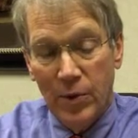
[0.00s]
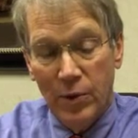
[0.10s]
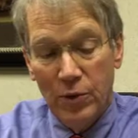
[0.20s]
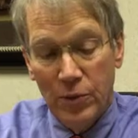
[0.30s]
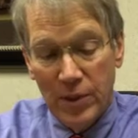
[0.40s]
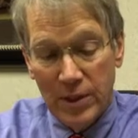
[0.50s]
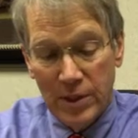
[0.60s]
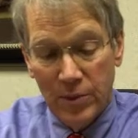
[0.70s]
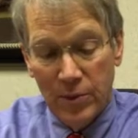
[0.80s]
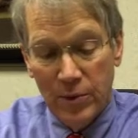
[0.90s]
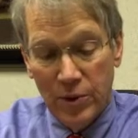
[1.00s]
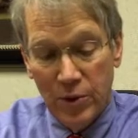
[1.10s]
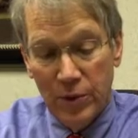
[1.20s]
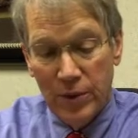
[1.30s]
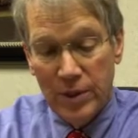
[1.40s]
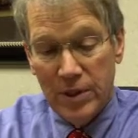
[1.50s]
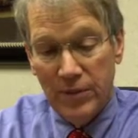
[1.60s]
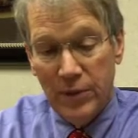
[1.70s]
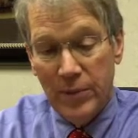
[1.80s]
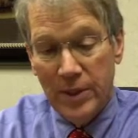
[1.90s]
you do this, and we'll show you this in a
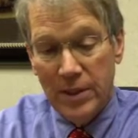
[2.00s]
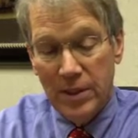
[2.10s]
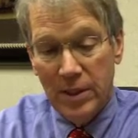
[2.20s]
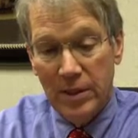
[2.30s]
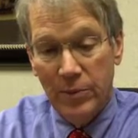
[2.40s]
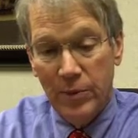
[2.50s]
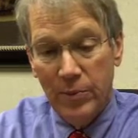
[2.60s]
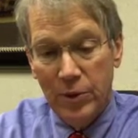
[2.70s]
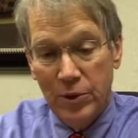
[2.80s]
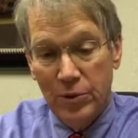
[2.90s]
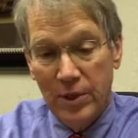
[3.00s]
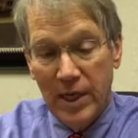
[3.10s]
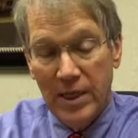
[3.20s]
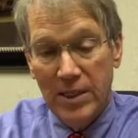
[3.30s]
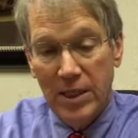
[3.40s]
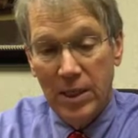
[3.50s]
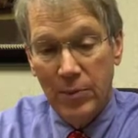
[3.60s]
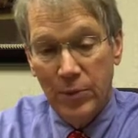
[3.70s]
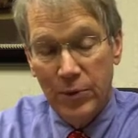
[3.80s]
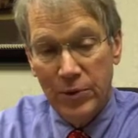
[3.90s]
few minutes, we'll put your case on a
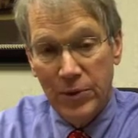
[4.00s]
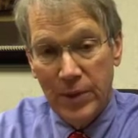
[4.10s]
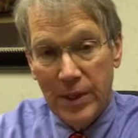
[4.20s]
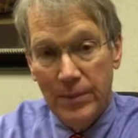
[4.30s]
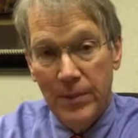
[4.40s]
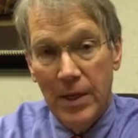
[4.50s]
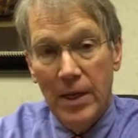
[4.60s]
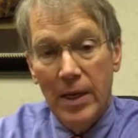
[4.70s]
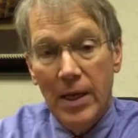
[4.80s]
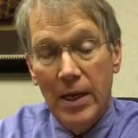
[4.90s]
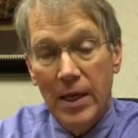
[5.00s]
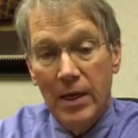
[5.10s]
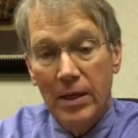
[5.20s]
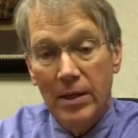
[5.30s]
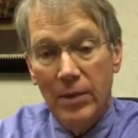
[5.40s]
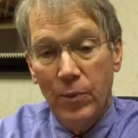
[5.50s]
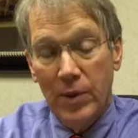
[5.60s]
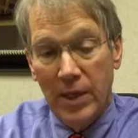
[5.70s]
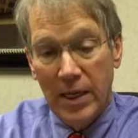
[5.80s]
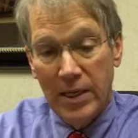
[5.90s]
computer screen, and
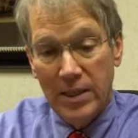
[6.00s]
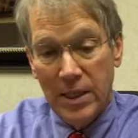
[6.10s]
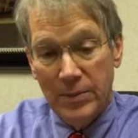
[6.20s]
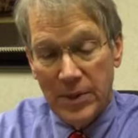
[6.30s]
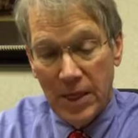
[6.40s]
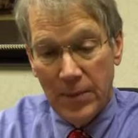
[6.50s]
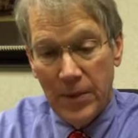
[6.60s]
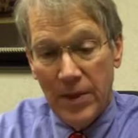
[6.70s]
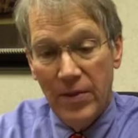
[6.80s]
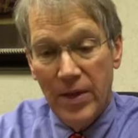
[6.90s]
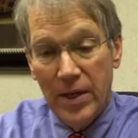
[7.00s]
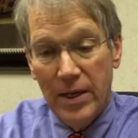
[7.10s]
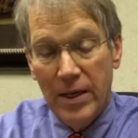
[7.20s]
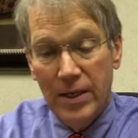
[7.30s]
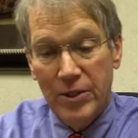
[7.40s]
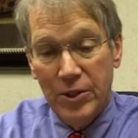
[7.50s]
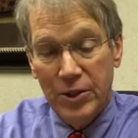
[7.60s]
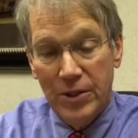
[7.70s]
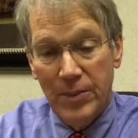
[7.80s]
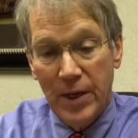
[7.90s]
when the case comes up, then it's
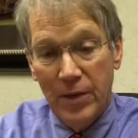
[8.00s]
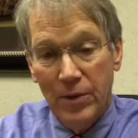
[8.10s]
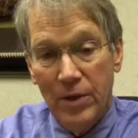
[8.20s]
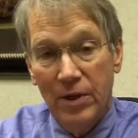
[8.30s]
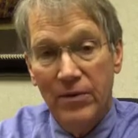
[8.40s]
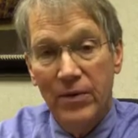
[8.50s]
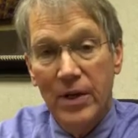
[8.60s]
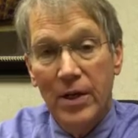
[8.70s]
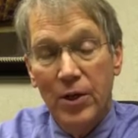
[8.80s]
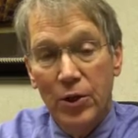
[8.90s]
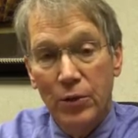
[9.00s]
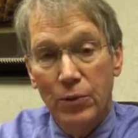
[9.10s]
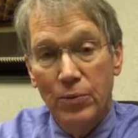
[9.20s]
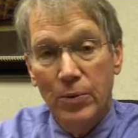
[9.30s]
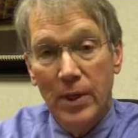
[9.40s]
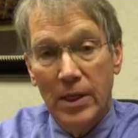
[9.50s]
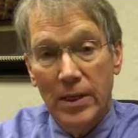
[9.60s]
just a matter of you